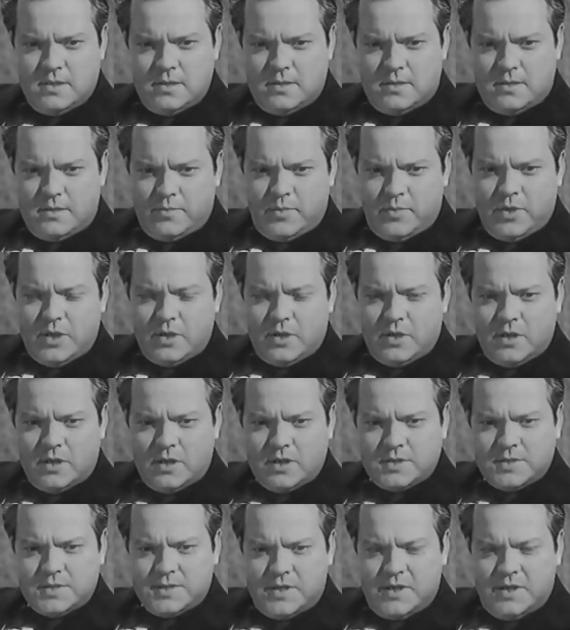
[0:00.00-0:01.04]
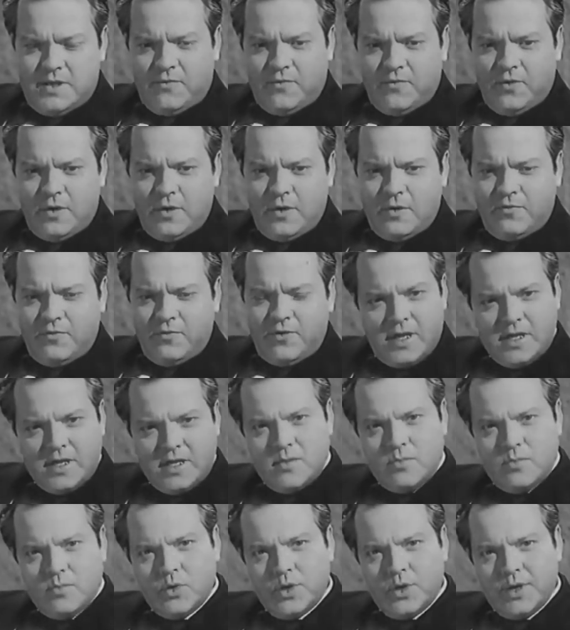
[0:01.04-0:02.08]
because if a
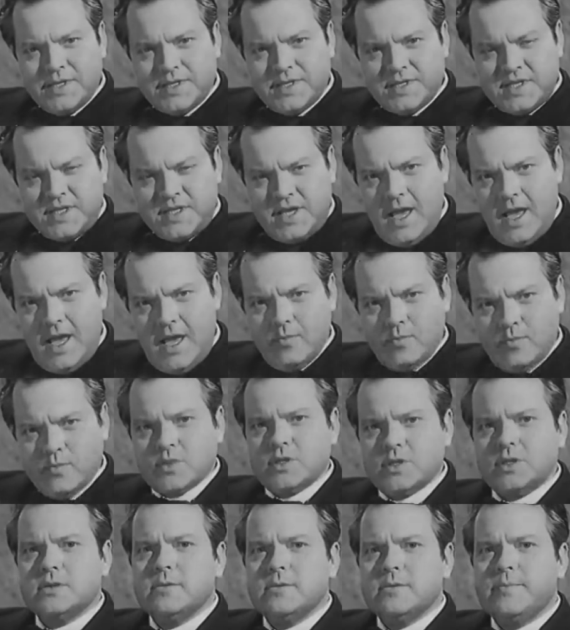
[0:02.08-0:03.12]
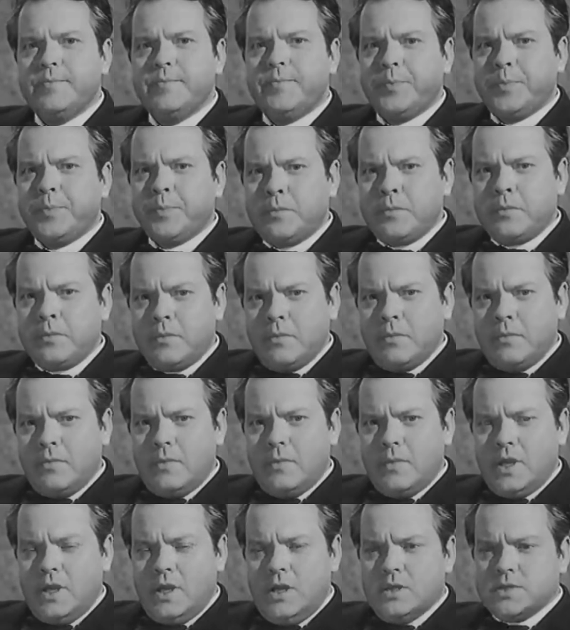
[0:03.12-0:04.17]
fighting bull is tamed,
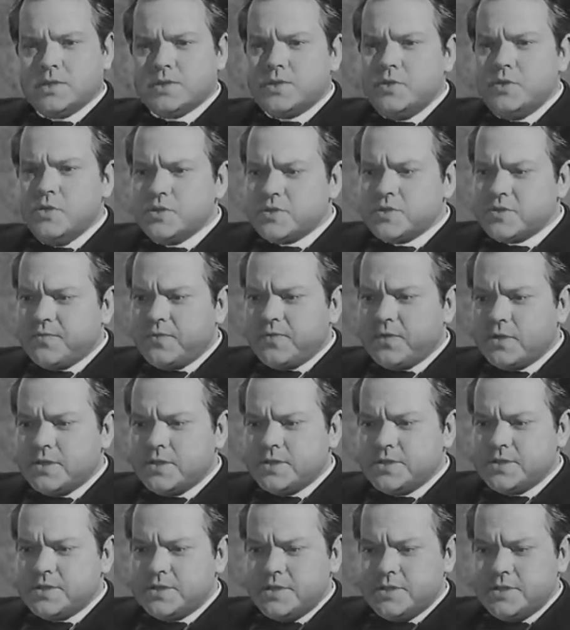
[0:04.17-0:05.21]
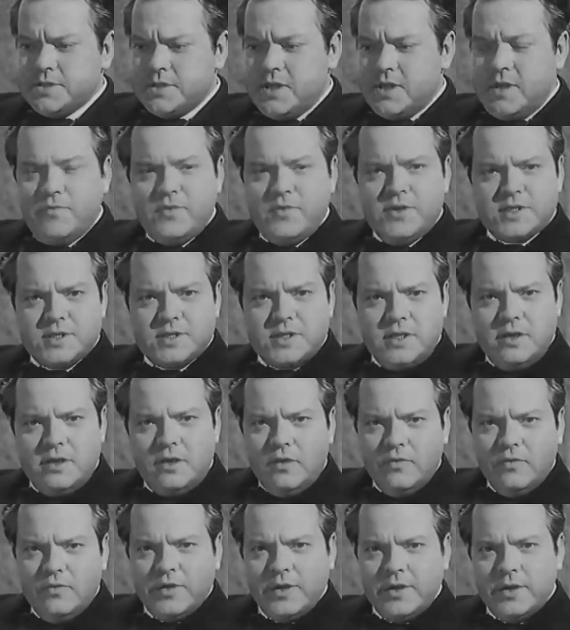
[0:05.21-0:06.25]
his usefulness is obviously
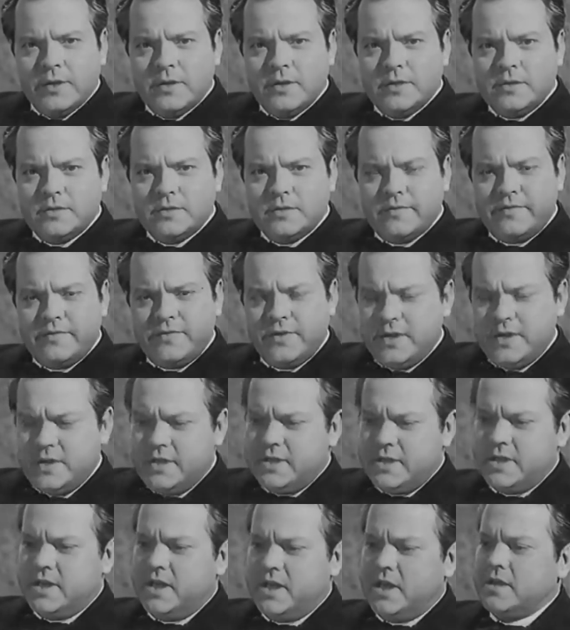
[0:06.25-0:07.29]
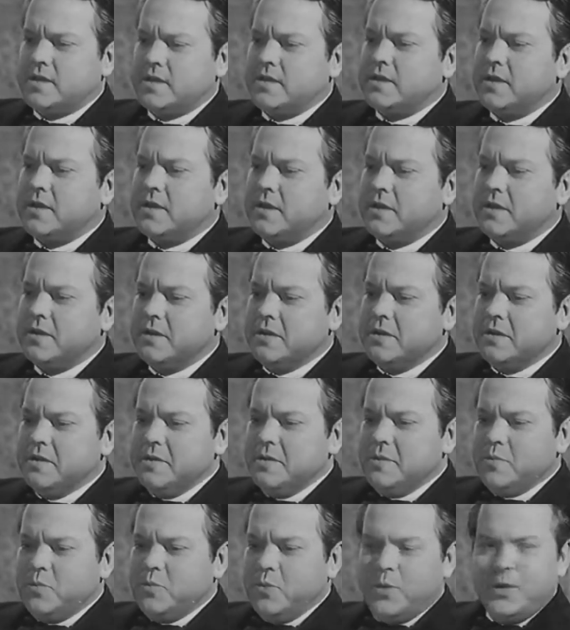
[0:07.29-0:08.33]
over. Ferdinand, the
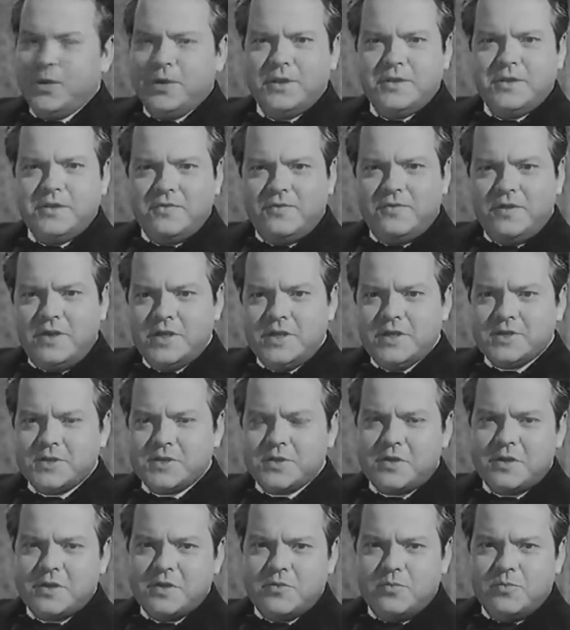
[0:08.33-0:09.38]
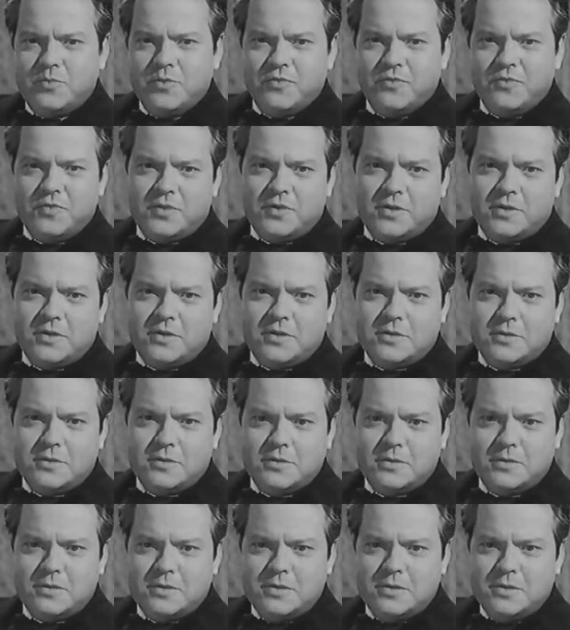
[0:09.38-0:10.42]
bull in the fairy story who preferred to
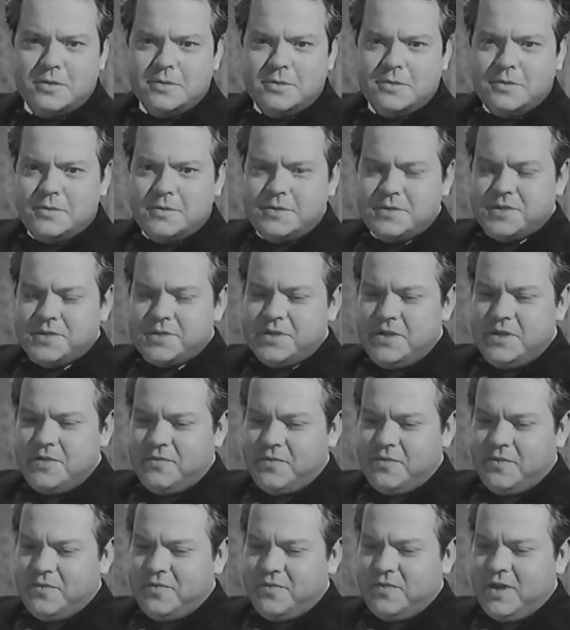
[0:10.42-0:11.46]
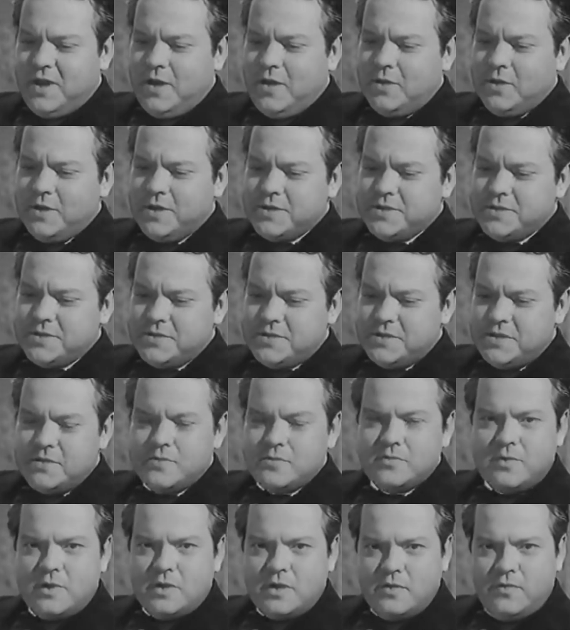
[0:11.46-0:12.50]
sniff the flowers and didn't
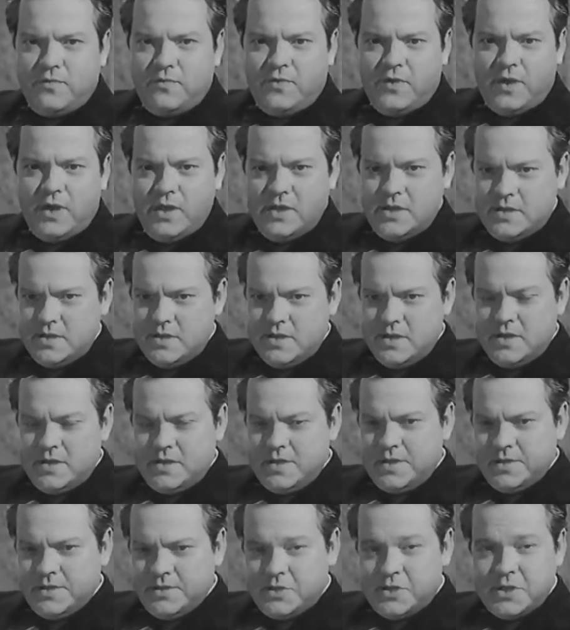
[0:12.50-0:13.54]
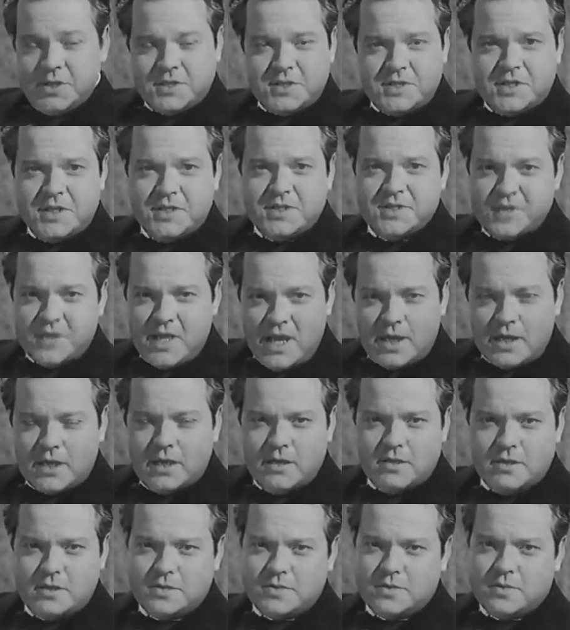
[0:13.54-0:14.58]
want to fight, is just exactly
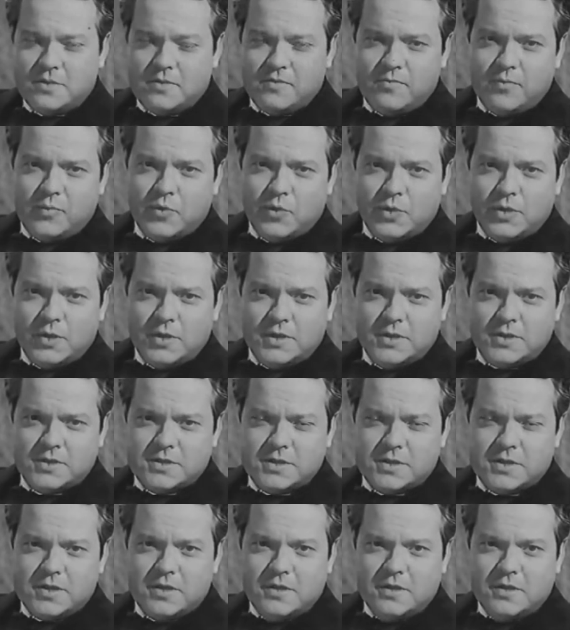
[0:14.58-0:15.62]
the sort of bull that